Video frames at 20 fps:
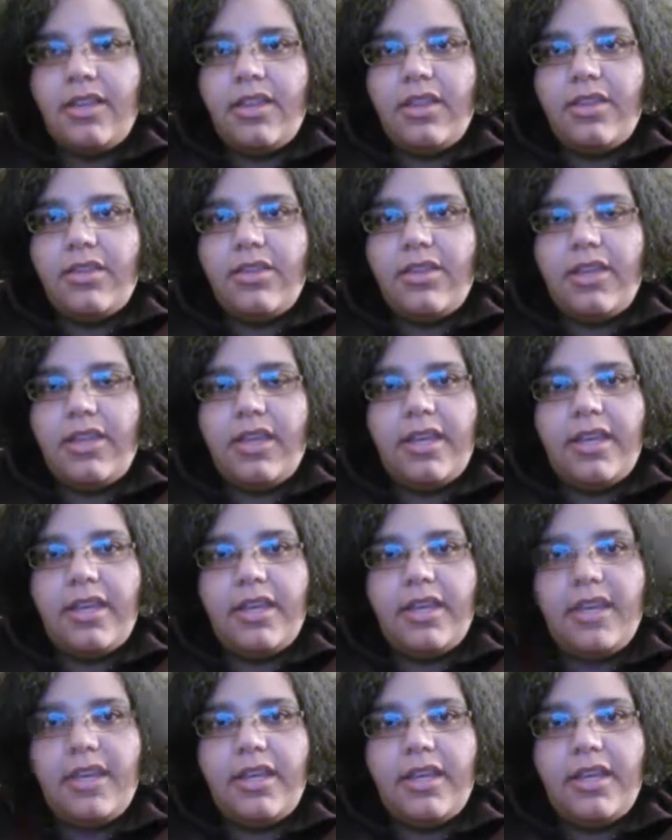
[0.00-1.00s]

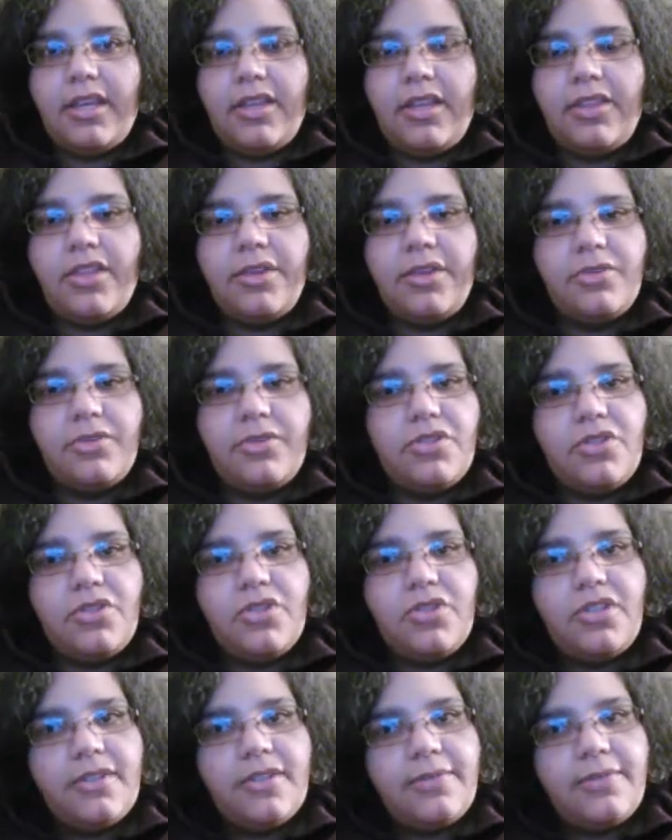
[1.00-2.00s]
there's a
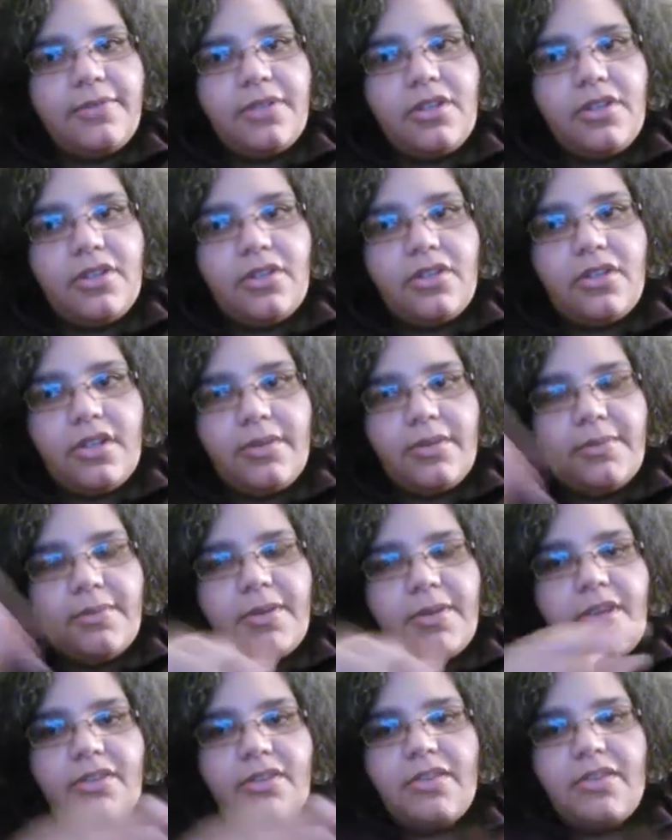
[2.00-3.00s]
different
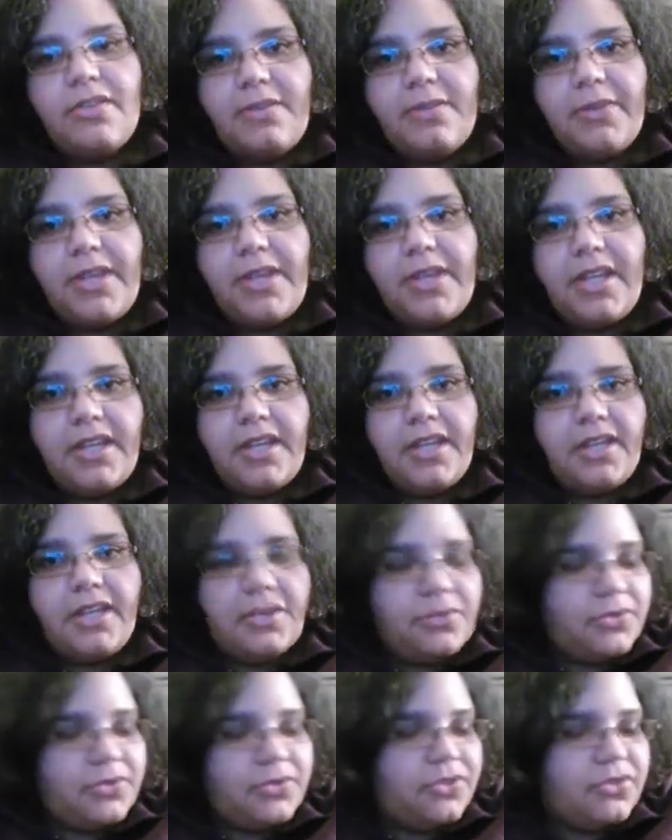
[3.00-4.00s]
because in the beginning
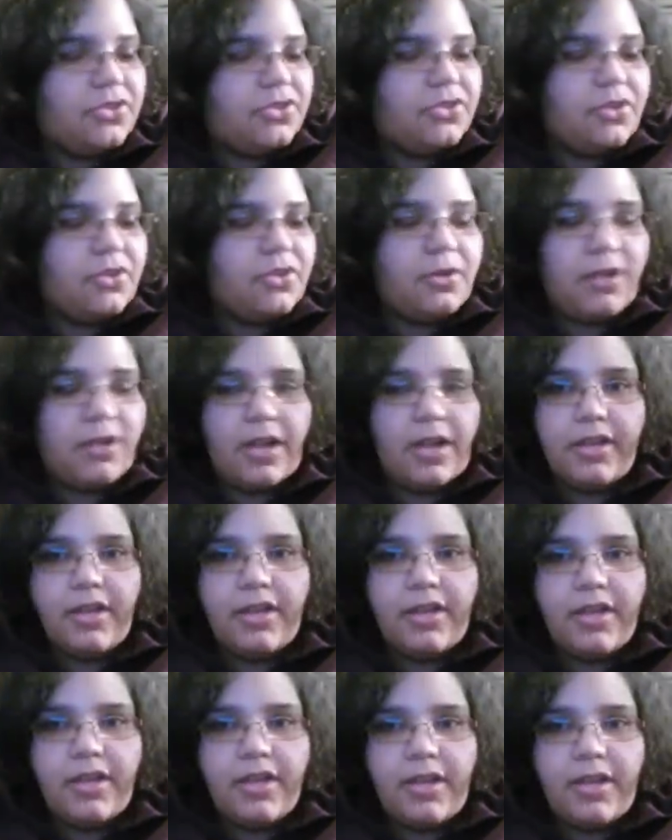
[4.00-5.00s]
it was just Sherlock.
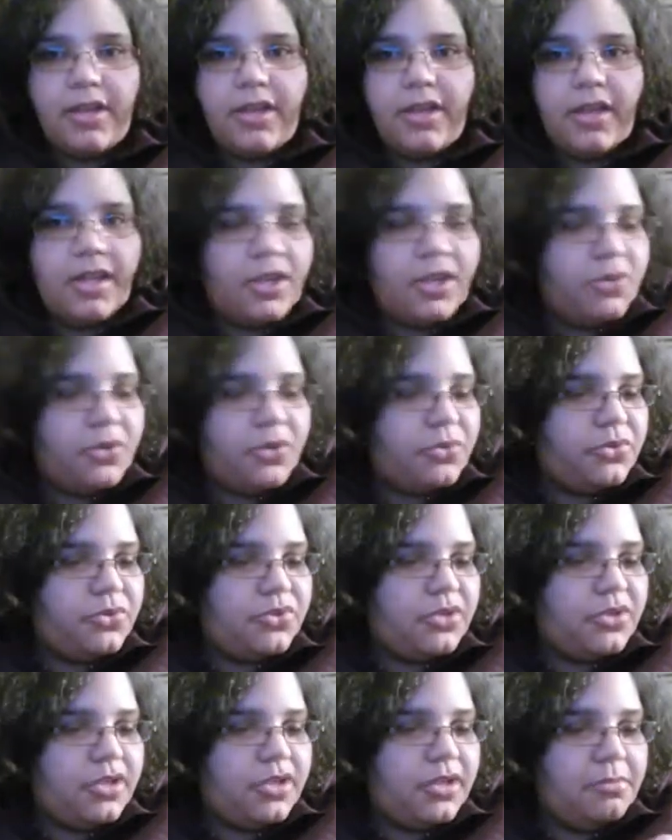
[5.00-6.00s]
It
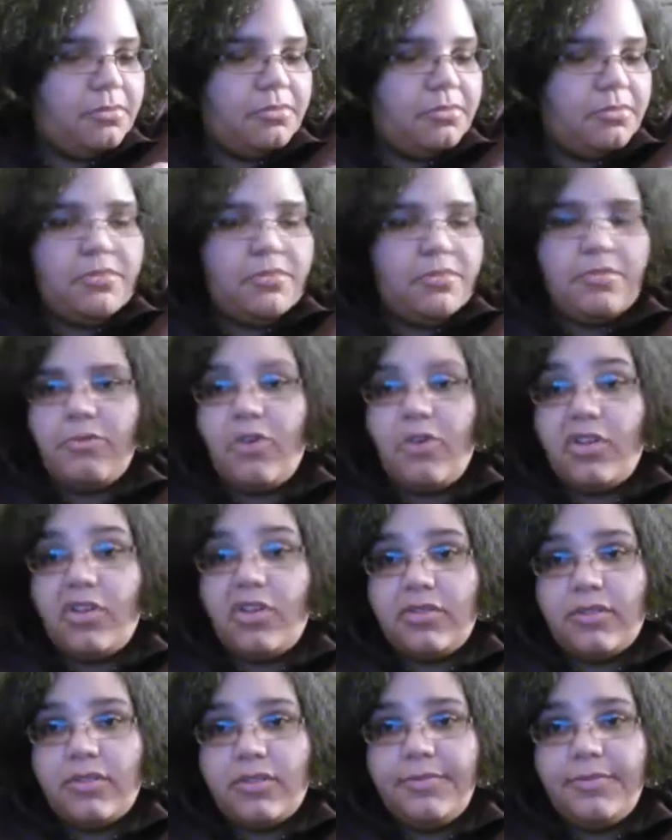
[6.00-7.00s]
was
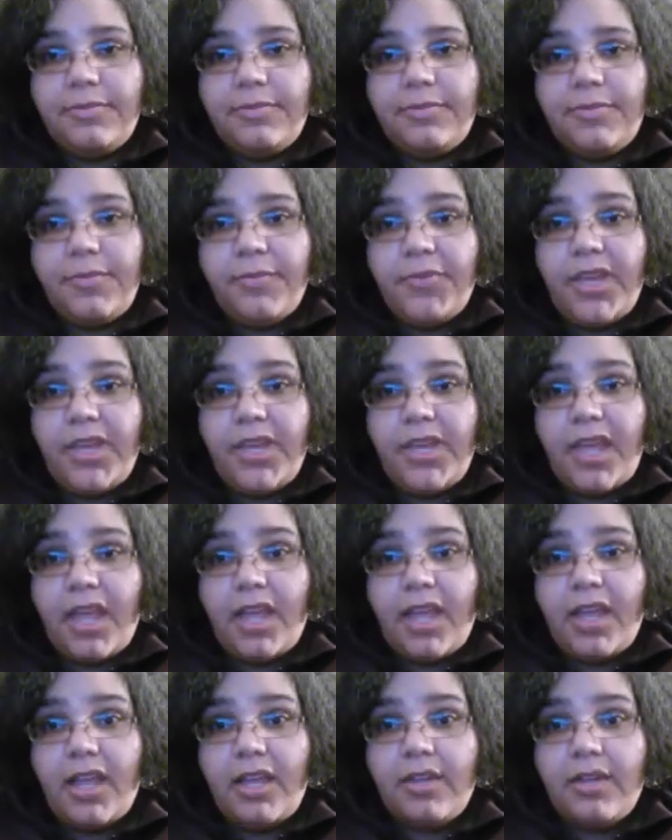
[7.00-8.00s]
Watson
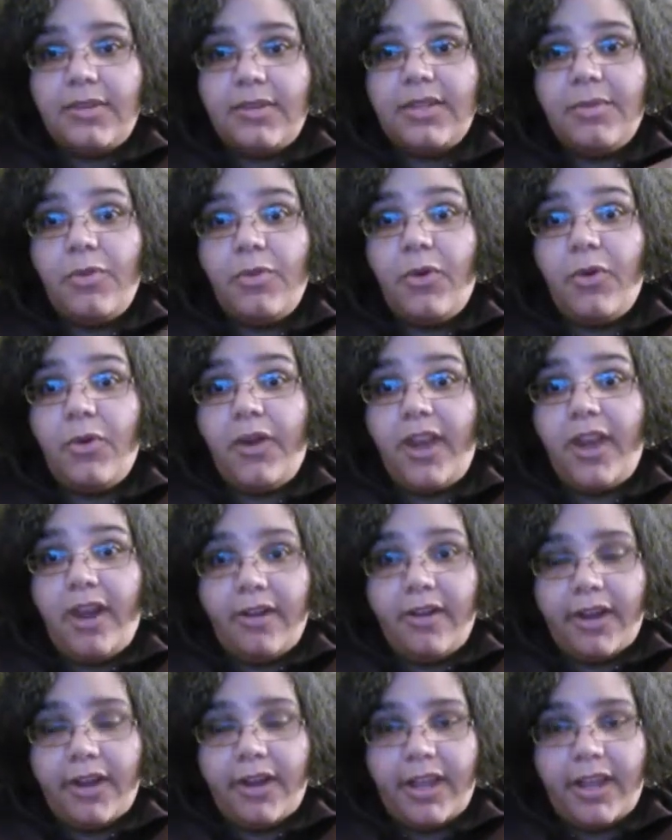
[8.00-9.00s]
and
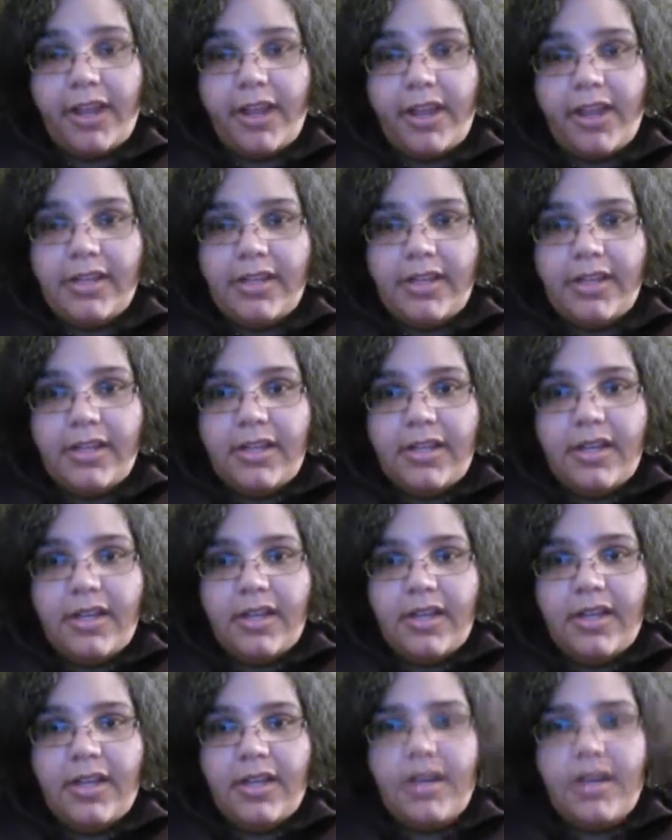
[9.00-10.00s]
Moriarty.
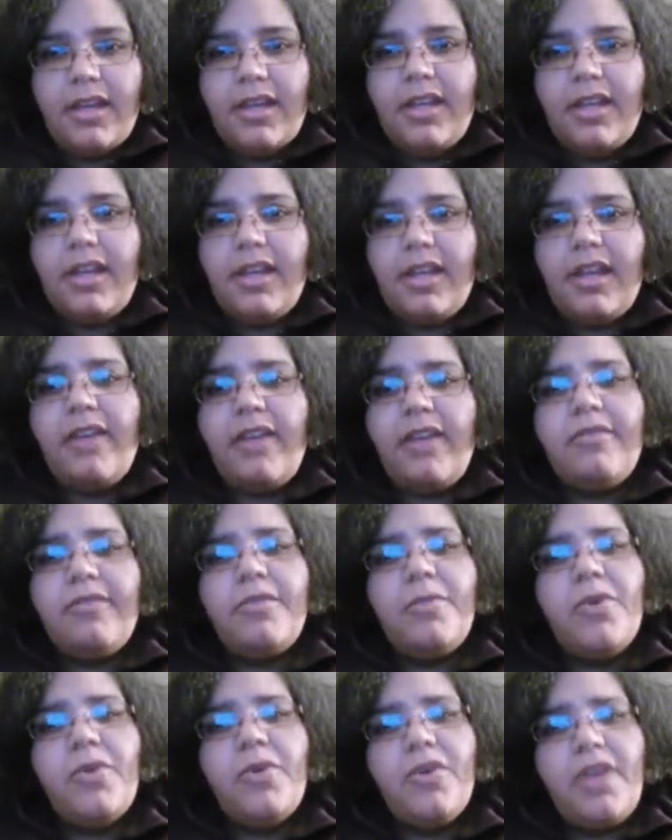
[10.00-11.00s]
And after
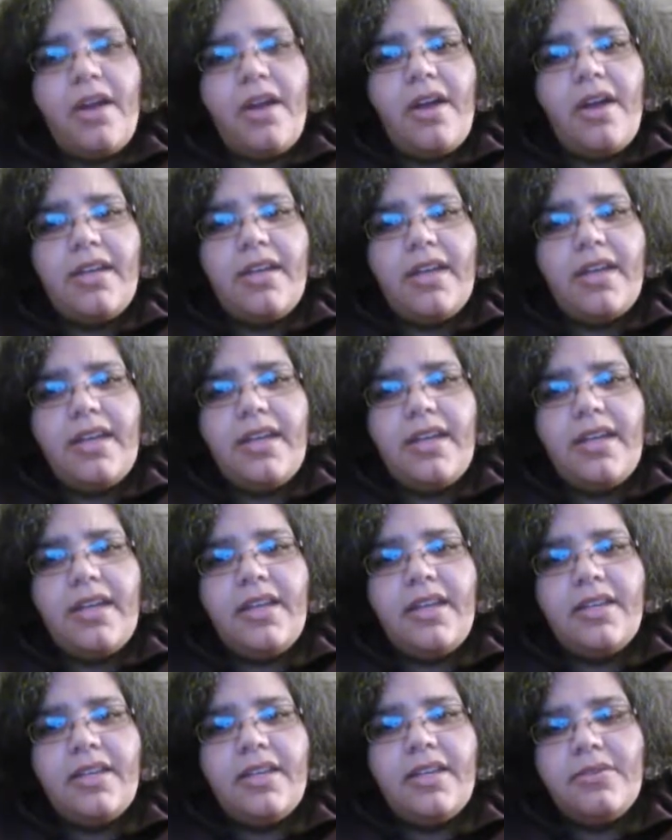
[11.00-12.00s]
Moriarty,
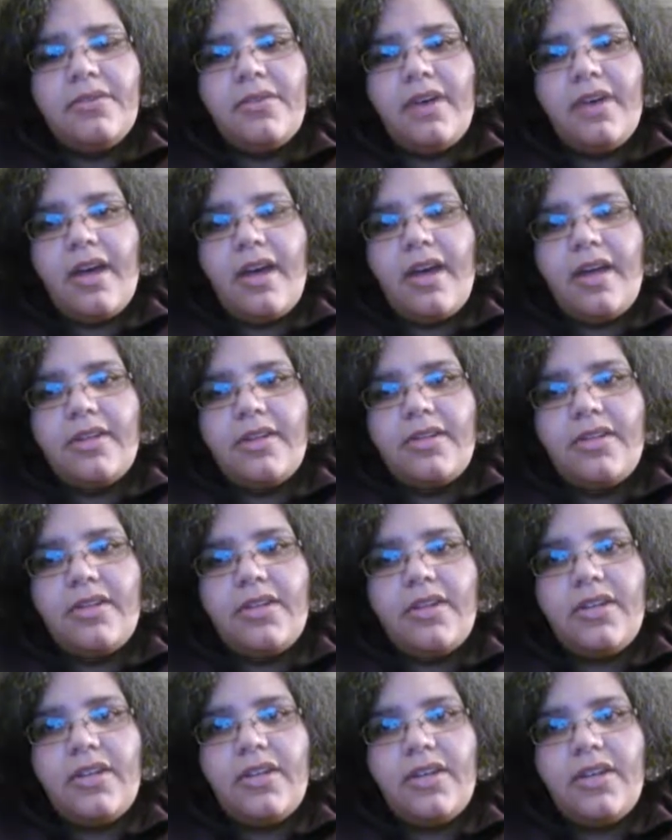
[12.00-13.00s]
you
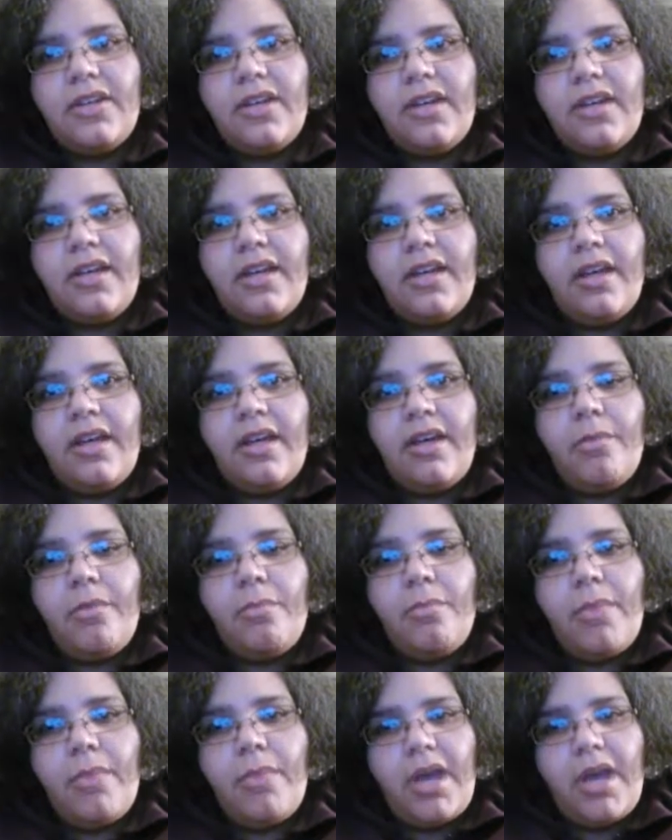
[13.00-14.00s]
got
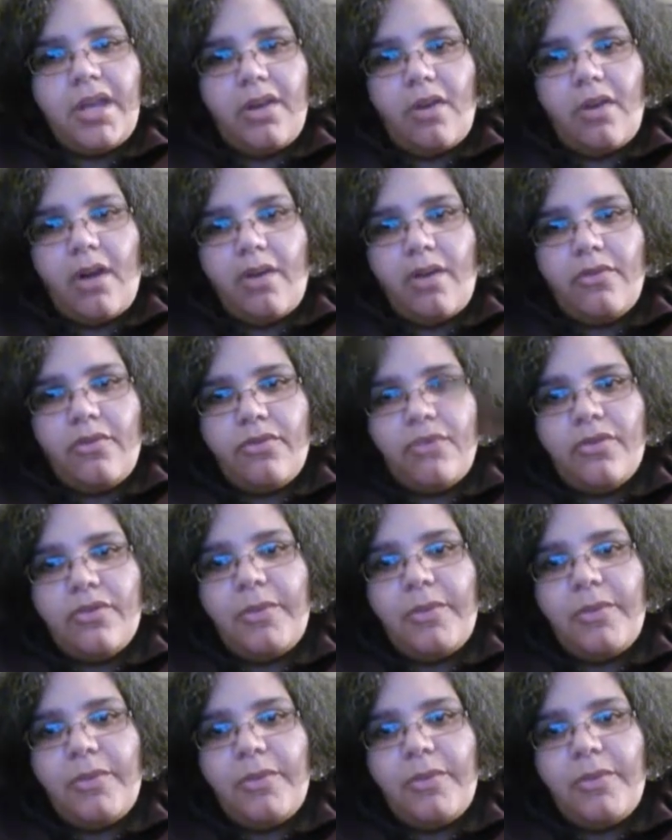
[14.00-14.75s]
Mycroft,